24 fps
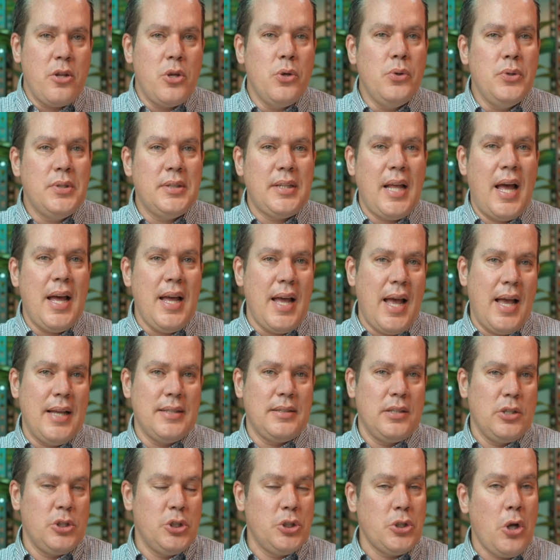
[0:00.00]
use that
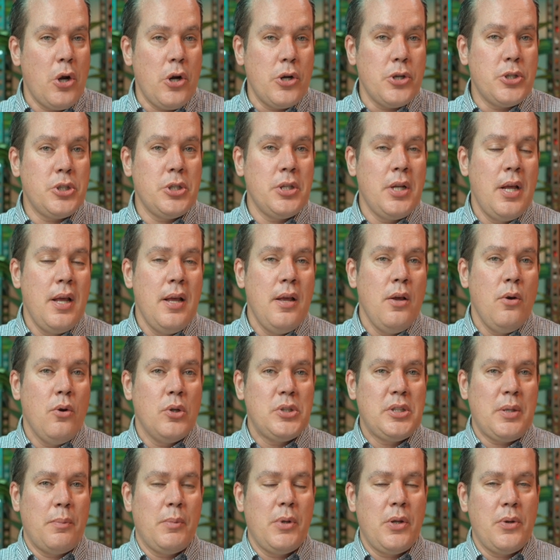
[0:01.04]
as a search,
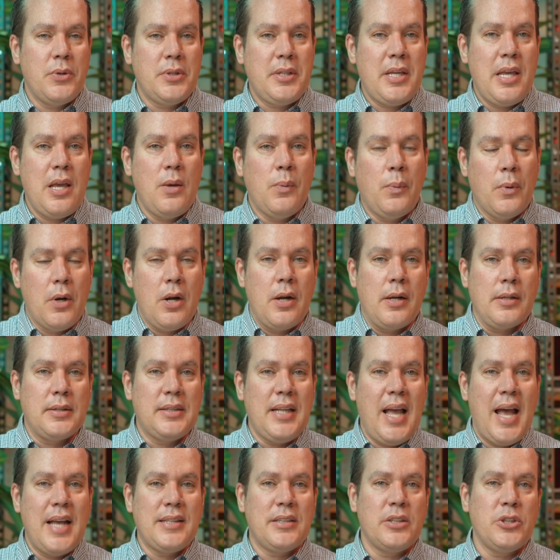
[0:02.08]
some of those keywords
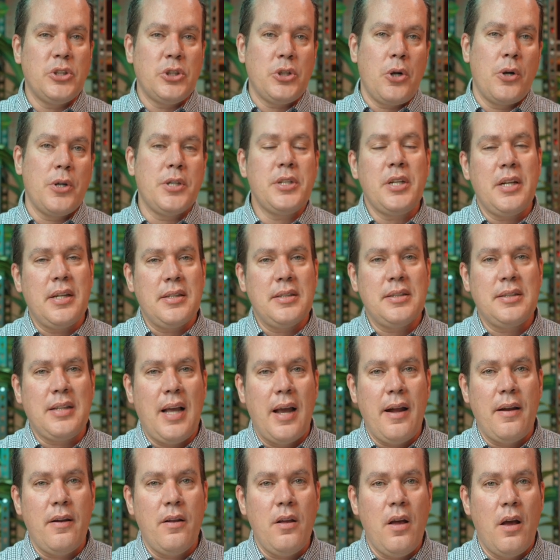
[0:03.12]
as a search
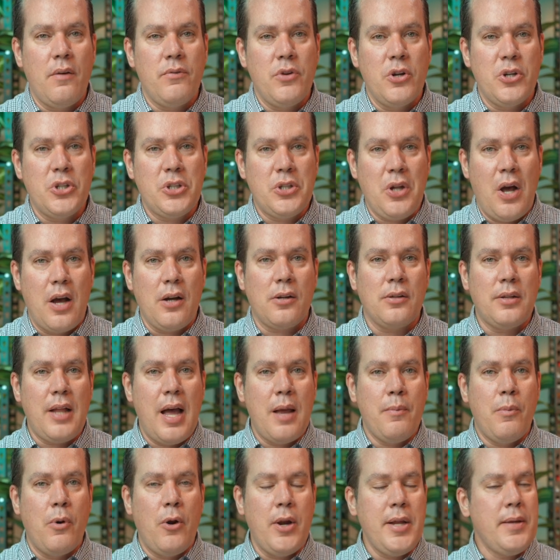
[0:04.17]
inside of your stock
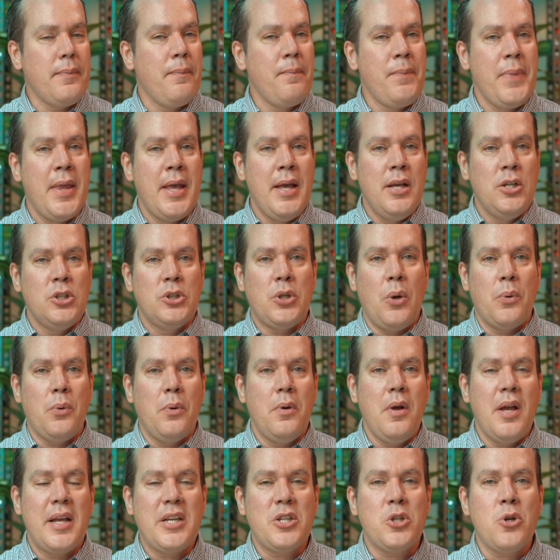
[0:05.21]
library.
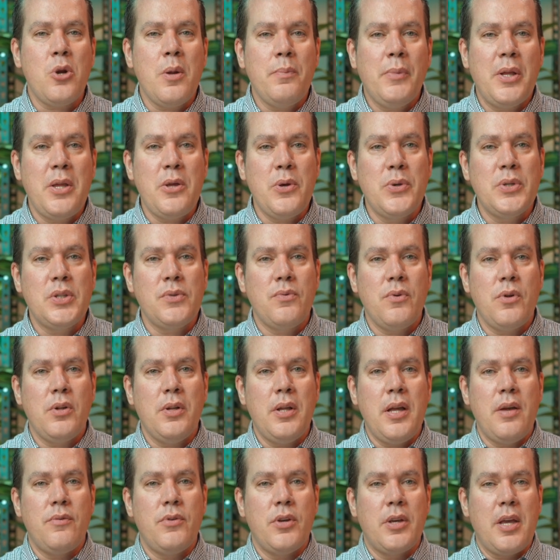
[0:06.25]
So extremely useful
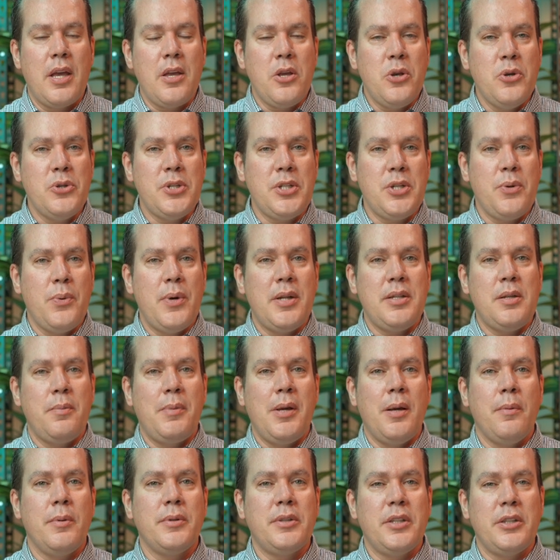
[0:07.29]
if you get used to it to be
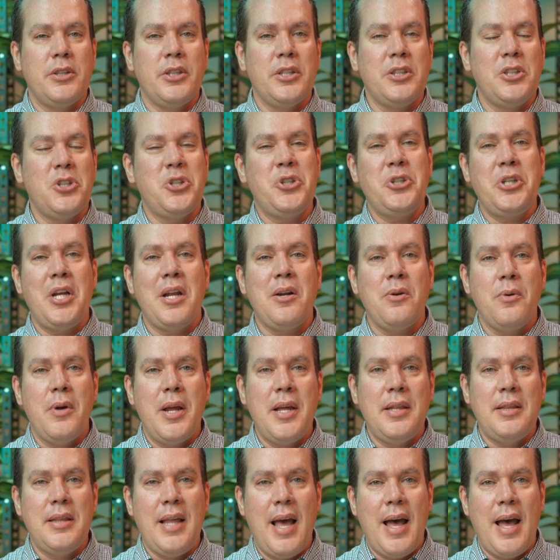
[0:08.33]
able to just generate